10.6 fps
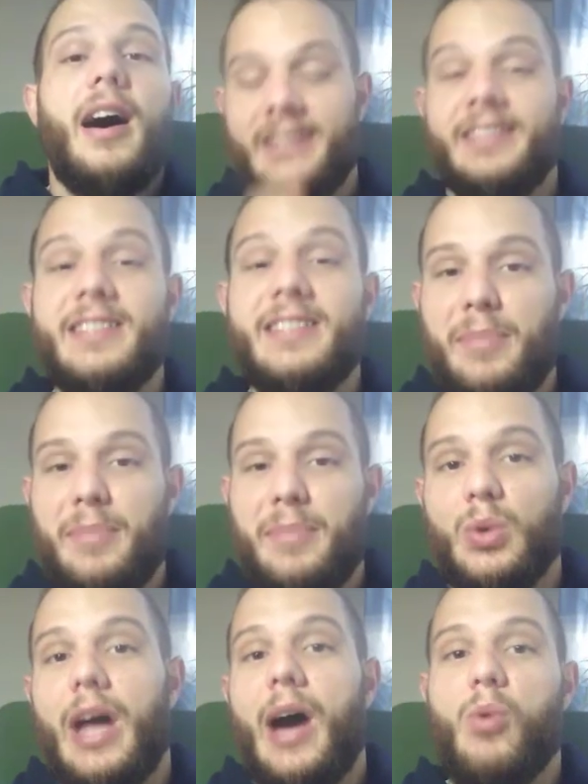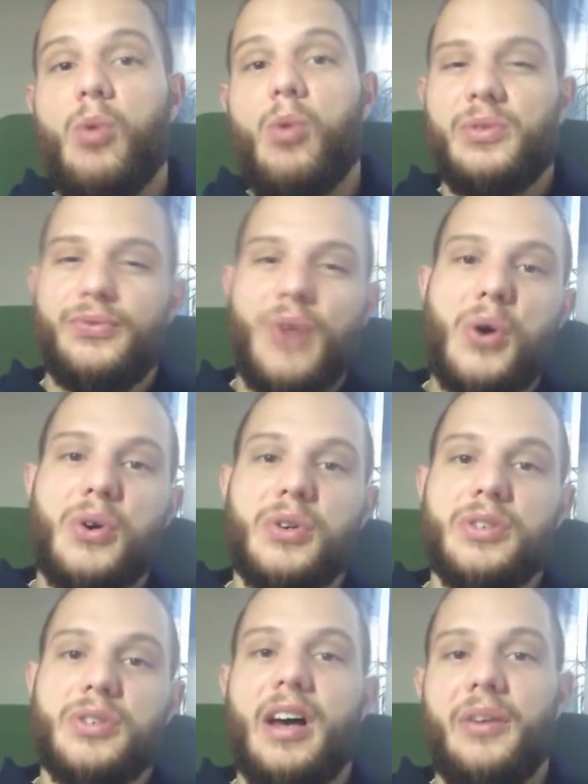In this episode I want to
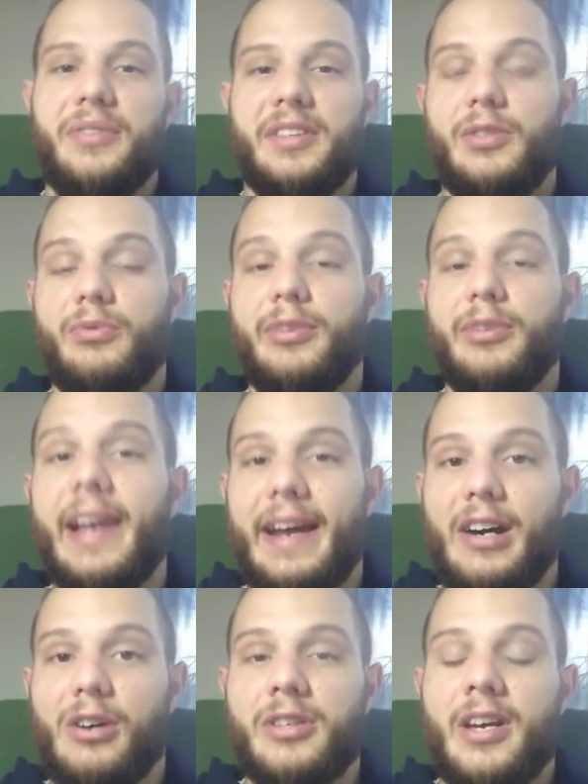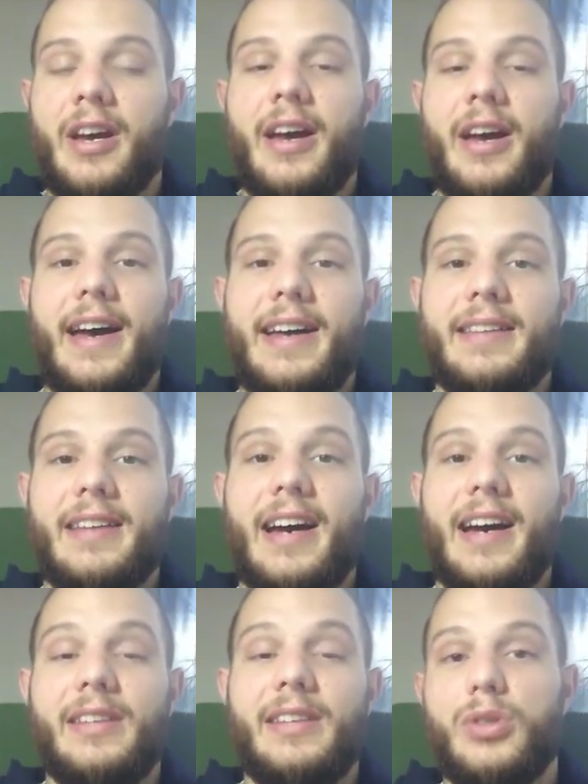focus on the UV layout, and I
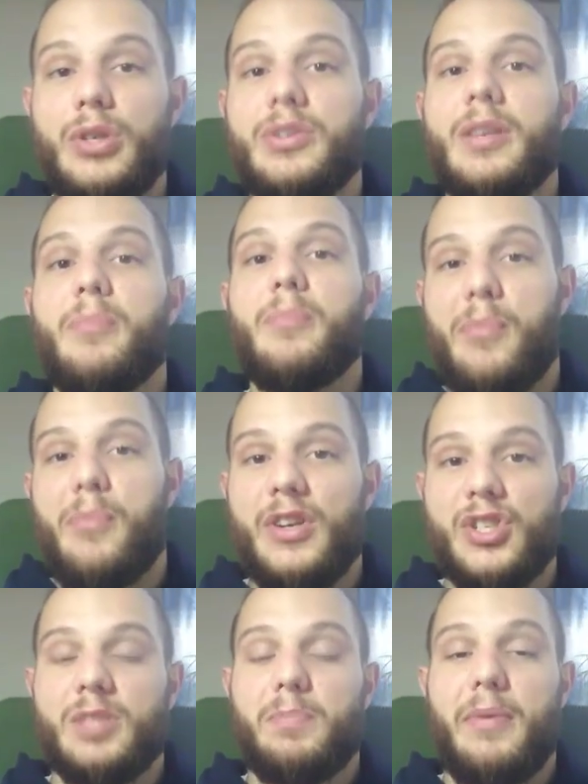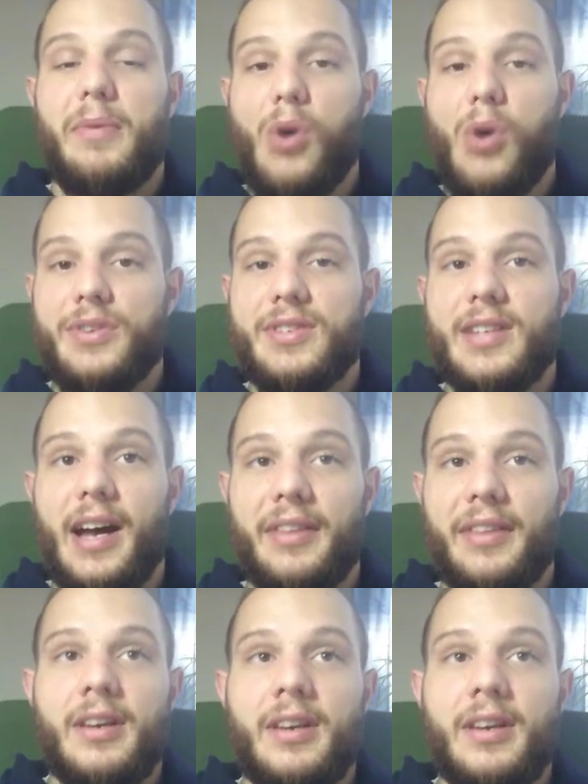need to do some preparations before we start.